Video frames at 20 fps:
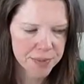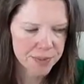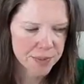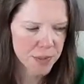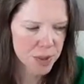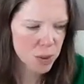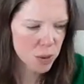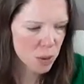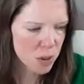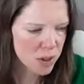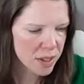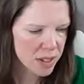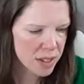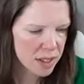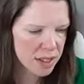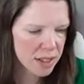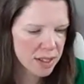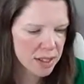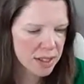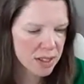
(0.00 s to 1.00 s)

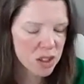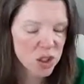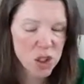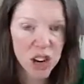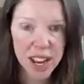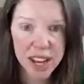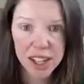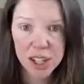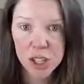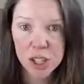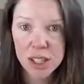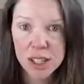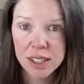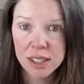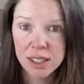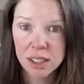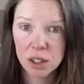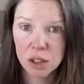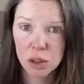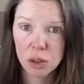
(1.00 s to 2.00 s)
sources and
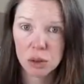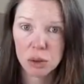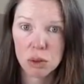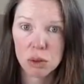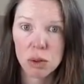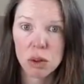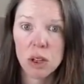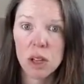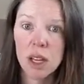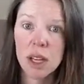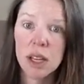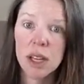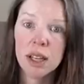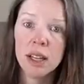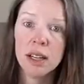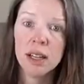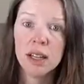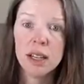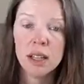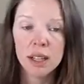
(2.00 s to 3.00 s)
strategies to
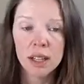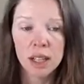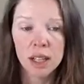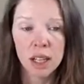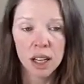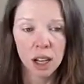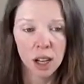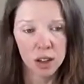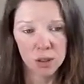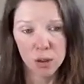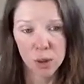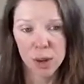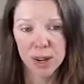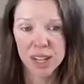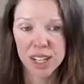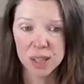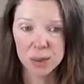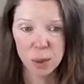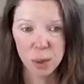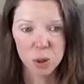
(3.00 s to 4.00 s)
avoid
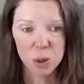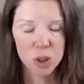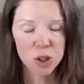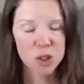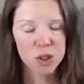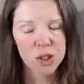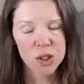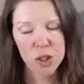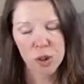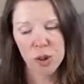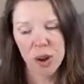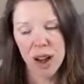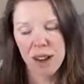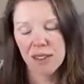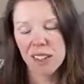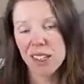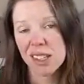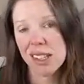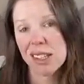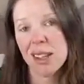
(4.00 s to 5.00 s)
exposure. So
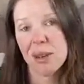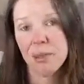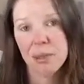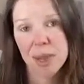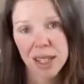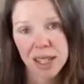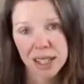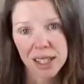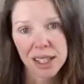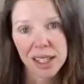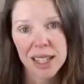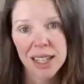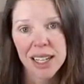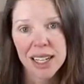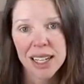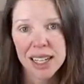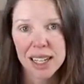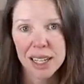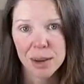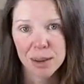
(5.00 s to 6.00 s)
obviously a big
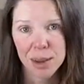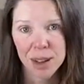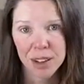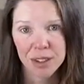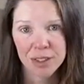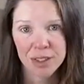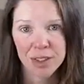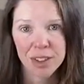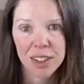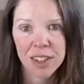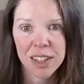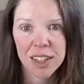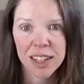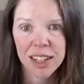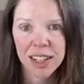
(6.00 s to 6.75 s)
EMF